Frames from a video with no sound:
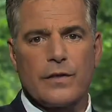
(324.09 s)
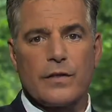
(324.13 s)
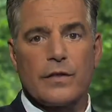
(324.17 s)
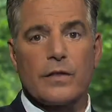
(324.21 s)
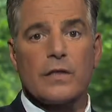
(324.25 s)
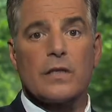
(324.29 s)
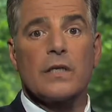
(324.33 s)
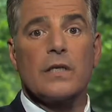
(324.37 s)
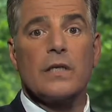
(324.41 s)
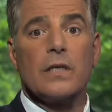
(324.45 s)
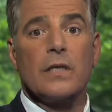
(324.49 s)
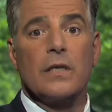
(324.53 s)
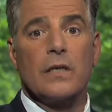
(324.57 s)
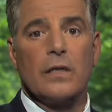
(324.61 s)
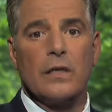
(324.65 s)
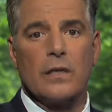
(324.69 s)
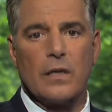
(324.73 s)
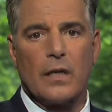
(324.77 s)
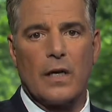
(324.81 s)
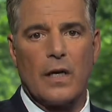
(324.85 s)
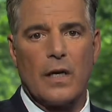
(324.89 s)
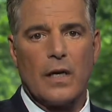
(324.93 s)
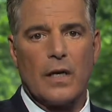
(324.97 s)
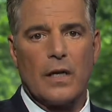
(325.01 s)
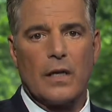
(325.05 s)

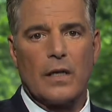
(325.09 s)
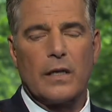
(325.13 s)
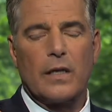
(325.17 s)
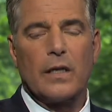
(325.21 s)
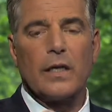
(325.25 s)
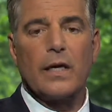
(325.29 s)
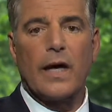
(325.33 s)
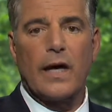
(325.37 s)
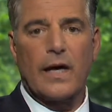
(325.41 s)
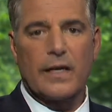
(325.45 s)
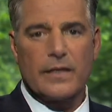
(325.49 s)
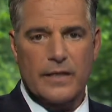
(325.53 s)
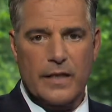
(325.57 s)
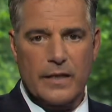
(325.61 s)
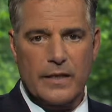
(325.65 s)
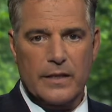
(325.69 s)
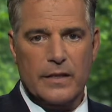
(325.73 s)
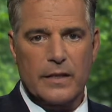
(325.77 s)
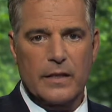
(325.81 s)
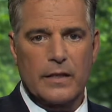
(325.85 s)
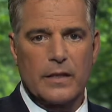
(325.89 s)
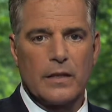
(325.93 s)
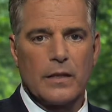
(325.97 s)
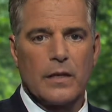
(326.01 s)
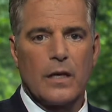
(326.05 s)
succeed as a
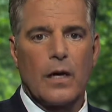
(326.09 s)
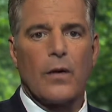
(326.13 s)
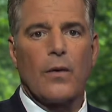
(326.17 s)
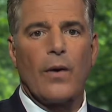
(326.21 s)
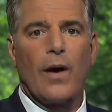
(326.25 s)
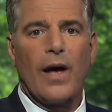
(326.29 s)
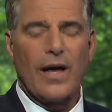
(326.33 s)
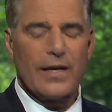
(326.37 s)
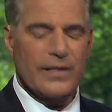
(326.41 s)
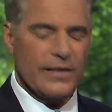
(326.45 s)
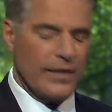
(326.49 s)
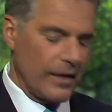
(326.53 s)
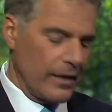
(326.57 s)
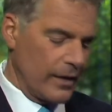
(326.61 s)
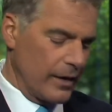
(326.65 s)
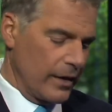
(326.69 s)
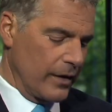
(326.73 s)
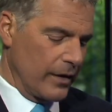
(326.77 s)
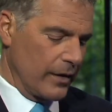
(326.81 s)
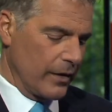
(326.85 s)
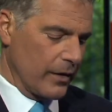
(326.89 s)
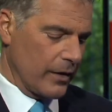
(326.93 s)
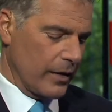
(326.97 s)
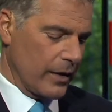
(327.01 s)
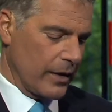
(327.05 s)
CEO, as a
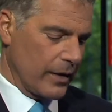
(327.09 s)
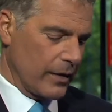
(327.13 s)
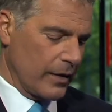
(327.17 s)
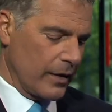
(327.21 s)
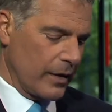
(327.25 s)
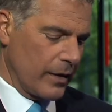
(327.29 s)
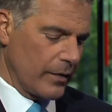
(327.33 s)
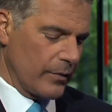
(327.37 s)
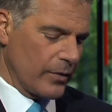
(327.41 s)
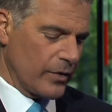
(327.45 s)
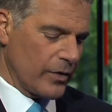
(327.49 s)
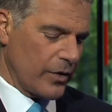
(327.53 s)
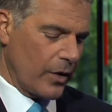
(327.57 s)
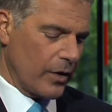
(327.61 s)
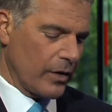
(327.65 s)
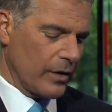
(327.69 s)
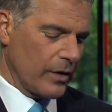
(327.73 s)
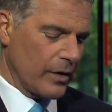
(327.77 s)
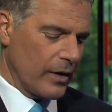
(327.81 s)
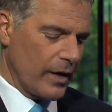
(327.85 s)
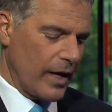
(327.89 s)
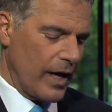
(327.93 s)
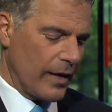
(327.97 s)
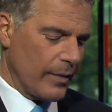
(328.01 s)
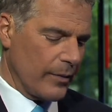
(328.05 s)
leader, and, and we're talking
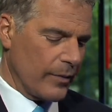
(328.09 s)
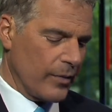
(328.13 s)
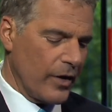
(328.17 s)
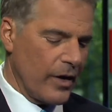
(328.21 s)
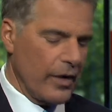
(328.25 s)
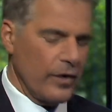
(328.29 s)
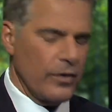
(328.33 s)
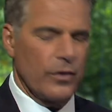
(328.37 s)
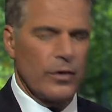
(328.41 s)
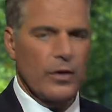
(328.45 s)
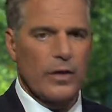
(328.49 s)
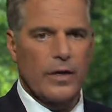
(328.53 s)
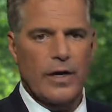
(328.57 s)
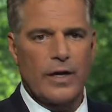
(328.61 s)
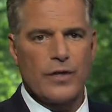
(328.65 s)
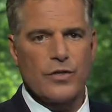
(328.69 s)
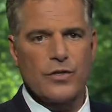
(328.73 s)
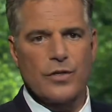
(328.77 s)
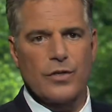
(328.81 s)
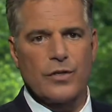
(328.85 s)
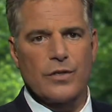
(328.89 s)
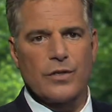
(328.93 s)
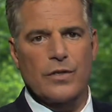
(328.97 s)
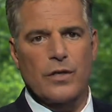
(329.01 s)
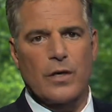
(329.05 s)
to Adam Bryant. You can catch
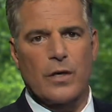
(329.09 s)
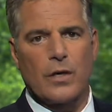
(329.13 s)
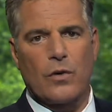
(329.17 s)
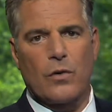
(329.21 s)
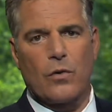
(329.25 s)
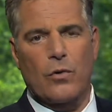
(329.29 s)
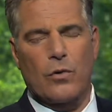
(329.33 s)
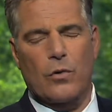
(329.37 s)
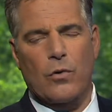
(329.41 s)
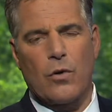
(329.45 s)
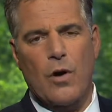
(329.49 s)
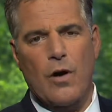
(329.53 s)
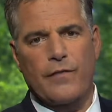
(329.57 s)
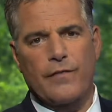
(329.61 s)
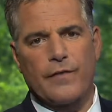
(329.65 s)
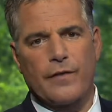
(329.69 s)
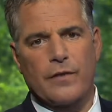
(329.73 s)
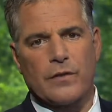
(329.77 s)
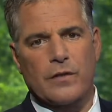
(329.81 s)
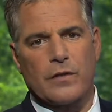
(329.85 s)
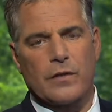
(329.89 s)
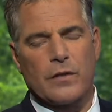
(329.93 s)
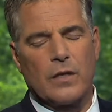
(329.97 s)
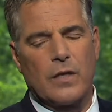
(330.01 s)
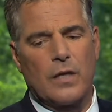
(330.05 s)
his uh, corner
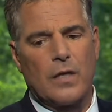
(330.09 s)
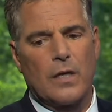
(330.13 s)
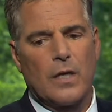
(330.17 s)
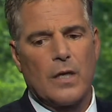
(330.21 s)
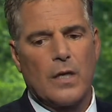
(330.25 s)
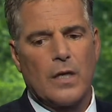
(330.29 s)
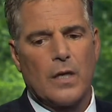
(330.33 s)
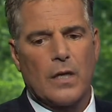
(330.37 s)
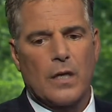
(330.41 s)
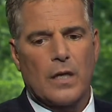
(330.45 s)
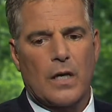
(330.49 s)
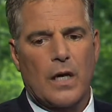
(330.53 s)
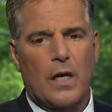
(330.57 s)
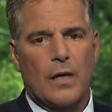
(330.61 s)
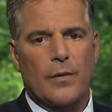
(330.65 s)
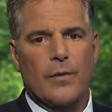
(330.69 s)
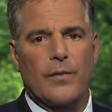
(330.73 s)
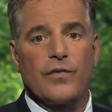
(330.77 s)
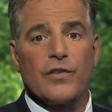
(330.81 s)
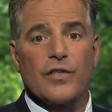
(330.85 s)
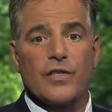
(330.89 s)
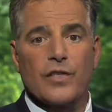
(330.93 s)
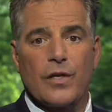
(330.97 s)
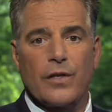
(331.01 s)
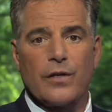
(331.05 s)
office column
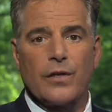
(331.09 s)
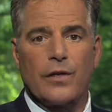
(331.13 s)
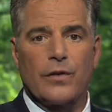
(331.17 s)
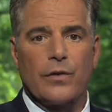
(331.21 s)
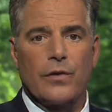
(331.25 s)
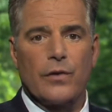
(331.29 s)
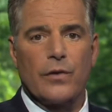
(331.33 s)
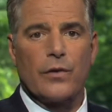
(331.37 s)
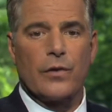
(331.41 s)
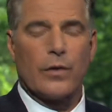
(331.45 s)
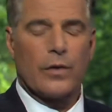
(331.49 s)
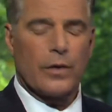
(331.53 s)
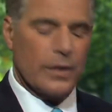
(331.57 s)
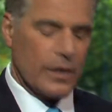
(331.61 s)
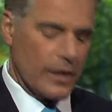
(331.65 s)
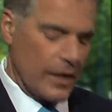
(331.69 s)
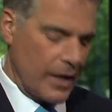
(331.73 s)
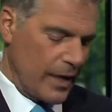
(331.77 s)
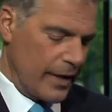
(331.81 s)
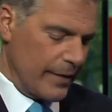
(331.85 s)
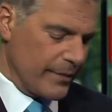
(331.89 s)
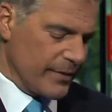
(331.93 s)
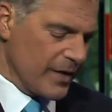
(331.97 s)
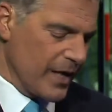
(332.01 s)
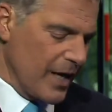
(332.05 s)
every Sunday in the New York
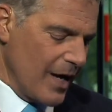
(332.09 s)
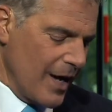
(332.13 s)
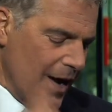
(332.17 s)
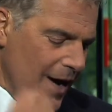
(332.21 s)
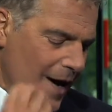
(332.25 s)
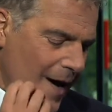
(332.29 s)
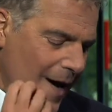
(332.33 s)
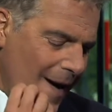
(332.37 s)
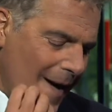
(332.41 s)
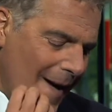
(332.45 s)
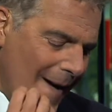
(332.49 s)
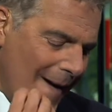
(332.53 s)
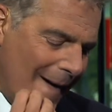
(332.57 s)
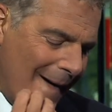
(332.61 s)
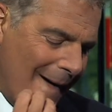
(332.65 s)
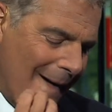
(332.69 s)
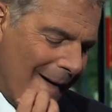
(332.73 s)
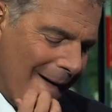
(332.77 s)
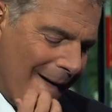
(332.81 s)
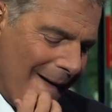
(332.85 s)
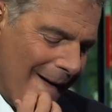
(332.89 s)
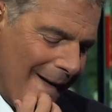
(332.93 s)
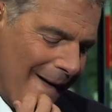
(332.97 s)
Times. Uh,